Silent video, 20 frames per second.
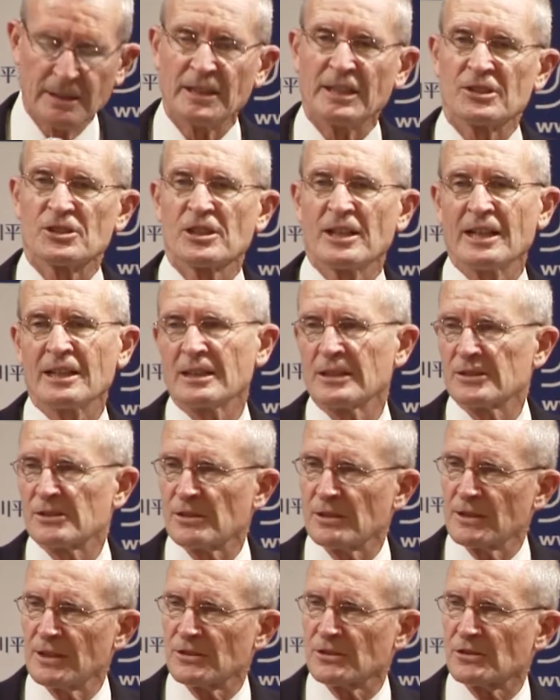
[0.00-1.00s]
a
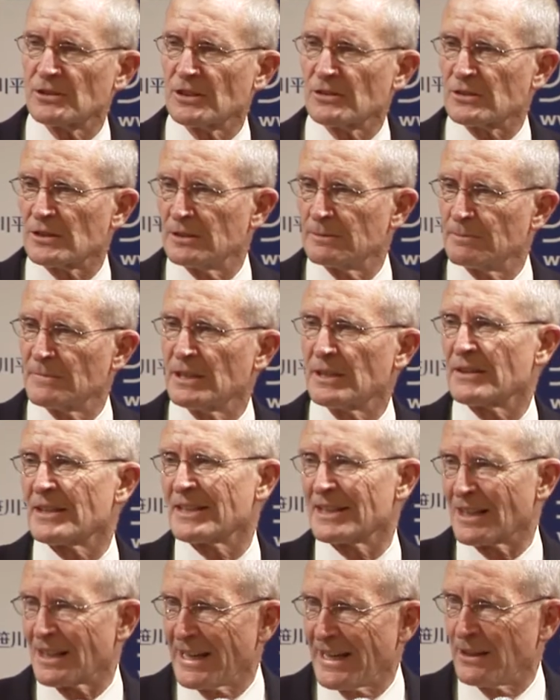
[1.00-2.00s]
challenge to this system
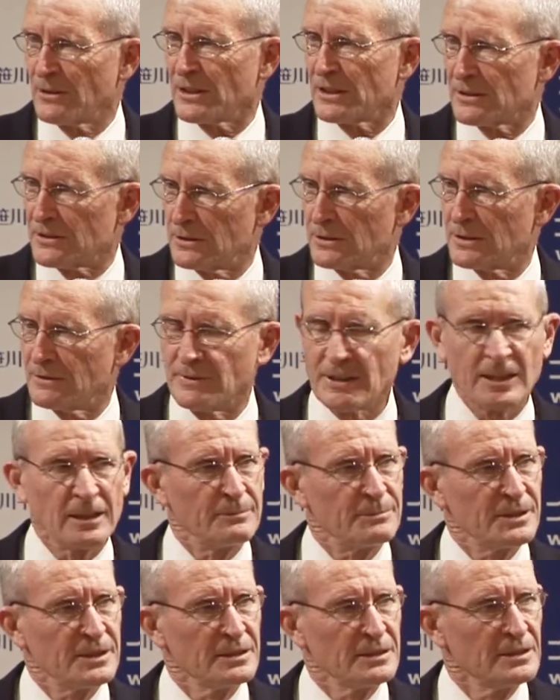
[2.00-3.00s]
that allowed it to
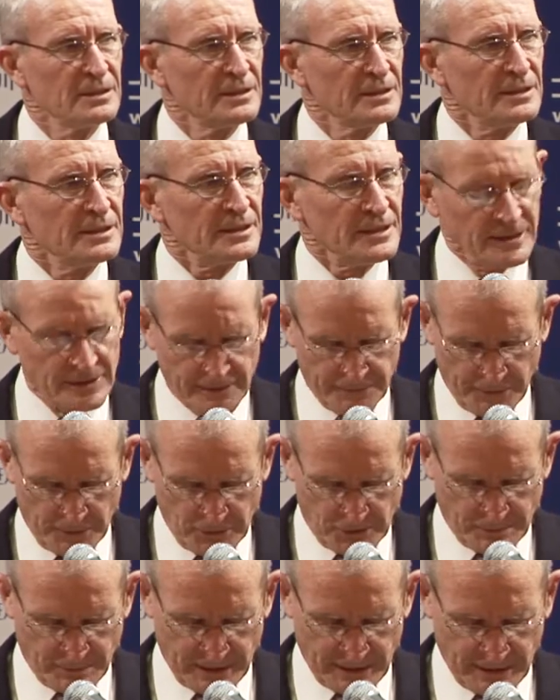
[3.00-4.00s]
develop in the
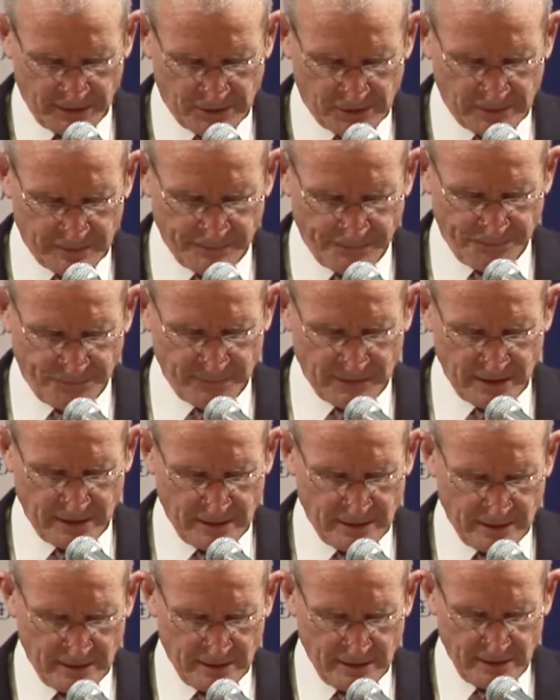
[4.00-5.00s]
first place.
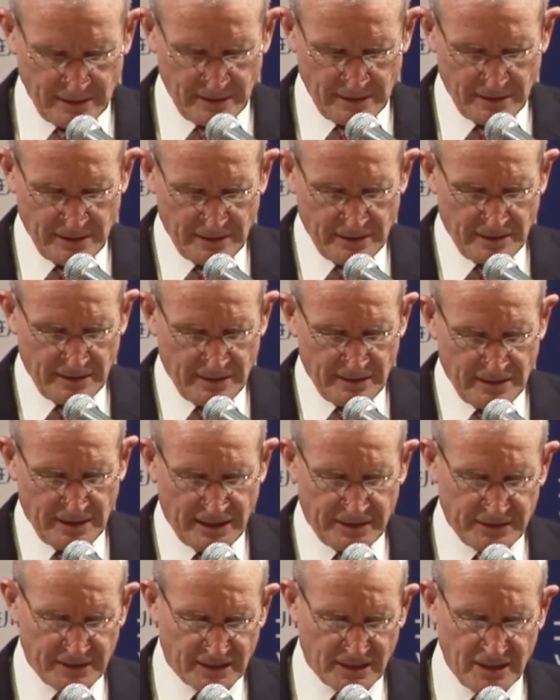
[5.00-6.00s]

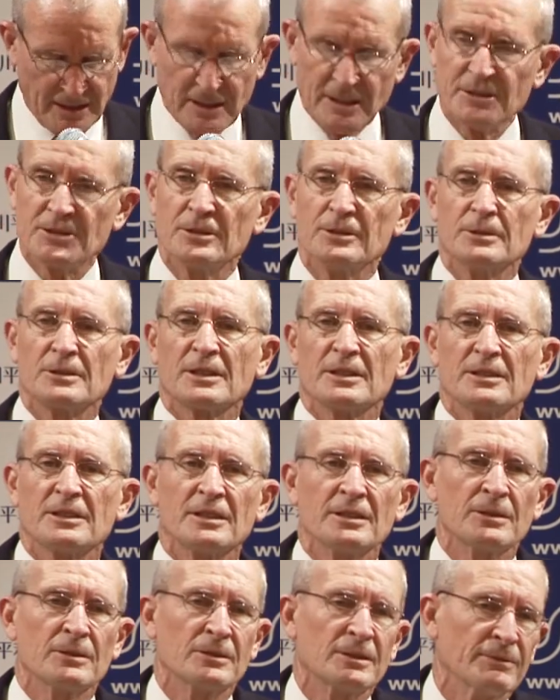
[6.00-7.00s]
And the key to
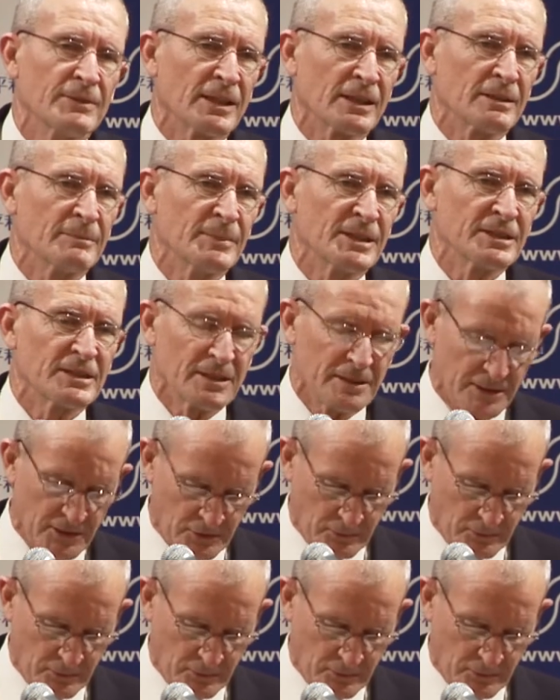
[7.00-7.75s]
continued development in